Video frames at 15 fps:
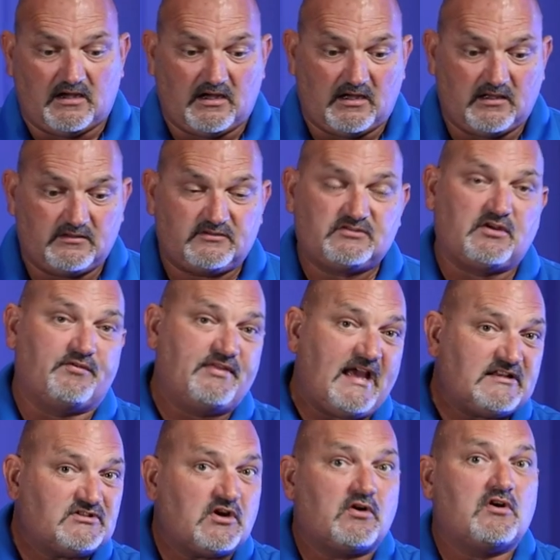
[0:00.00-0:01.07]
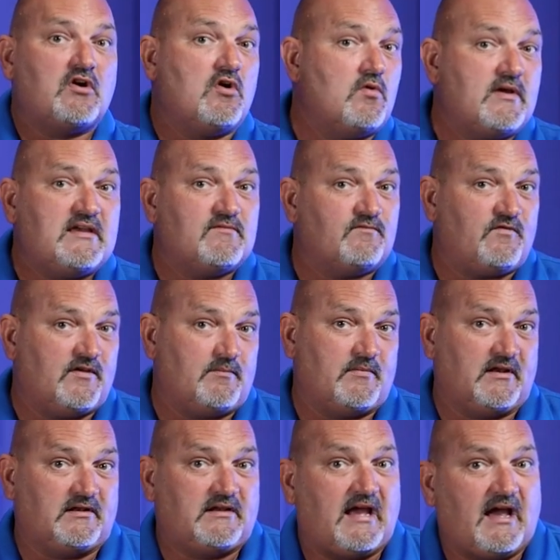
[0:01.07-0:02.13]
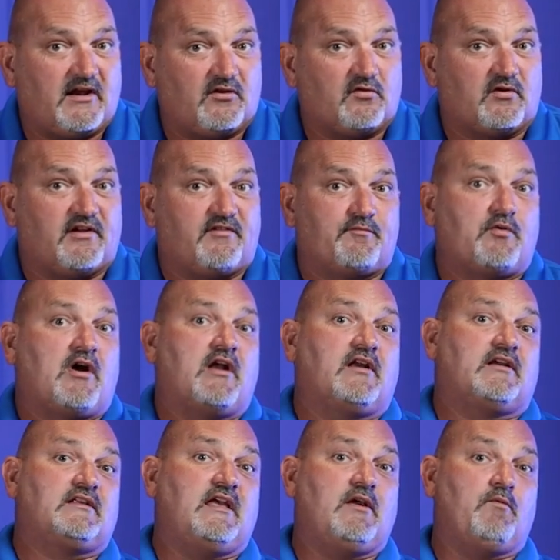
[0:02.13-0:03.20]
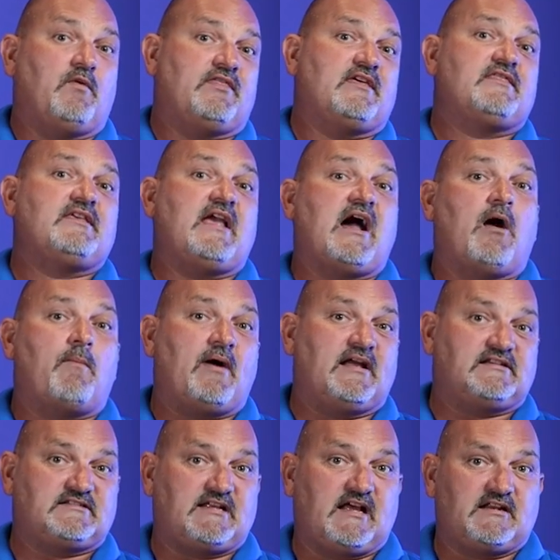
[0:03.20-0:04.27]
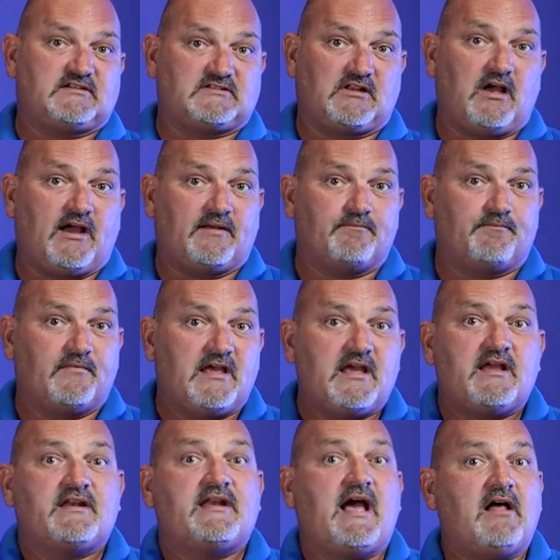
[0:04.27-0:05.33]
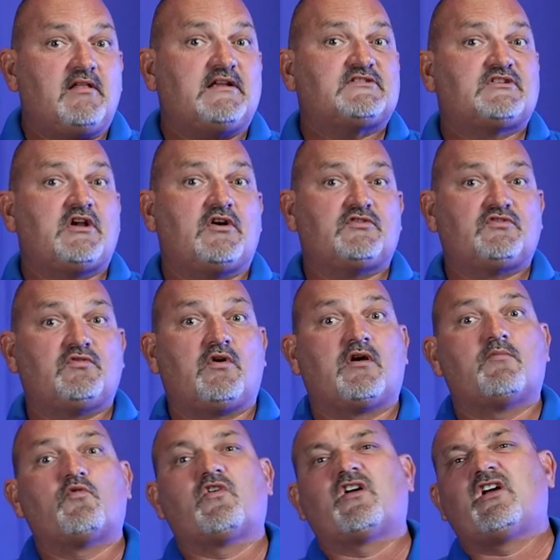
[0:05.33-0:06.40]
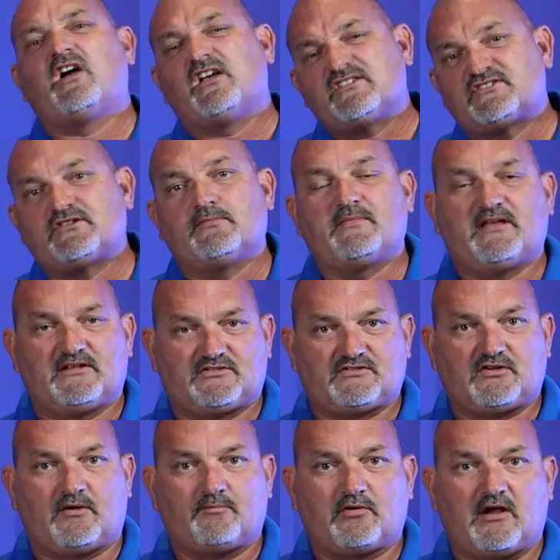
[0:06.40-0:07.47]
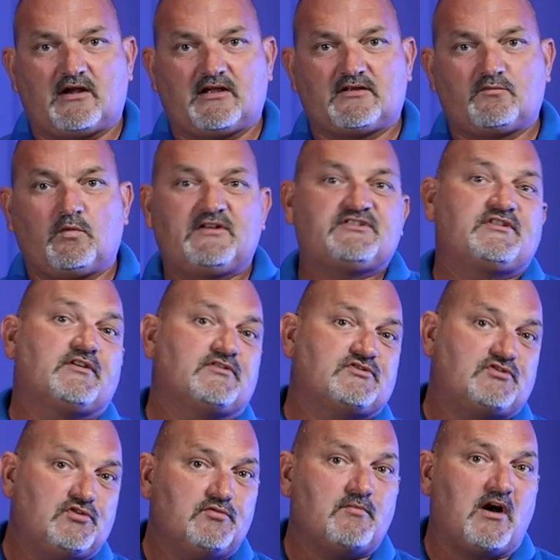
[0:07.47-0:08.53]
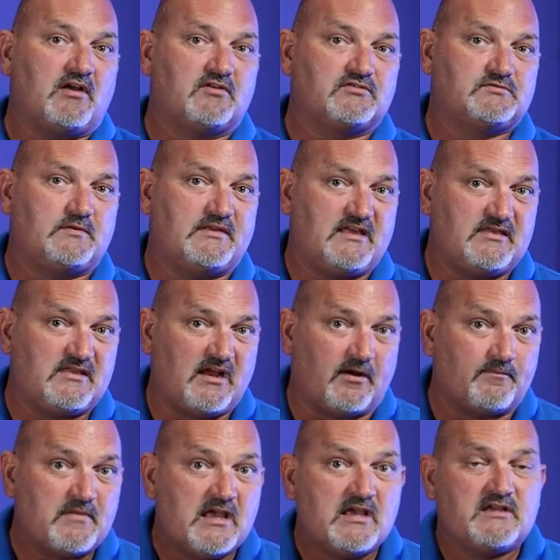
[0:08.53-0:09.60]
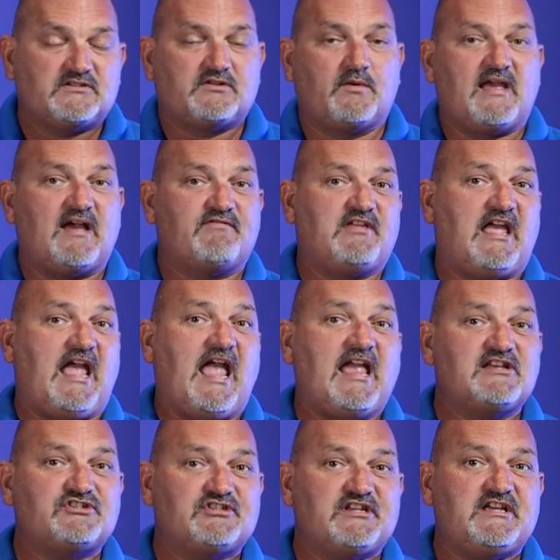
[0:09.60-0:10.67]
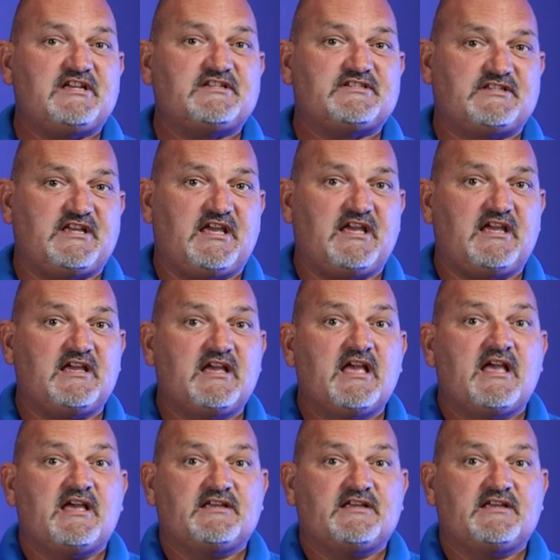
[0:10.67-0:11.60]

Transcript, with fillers: Uh, so that's our OEM fitment category of product within the Alpine Status line. Now let's go to our more custom install product, which there's two models within there. So we have the HDZ65C,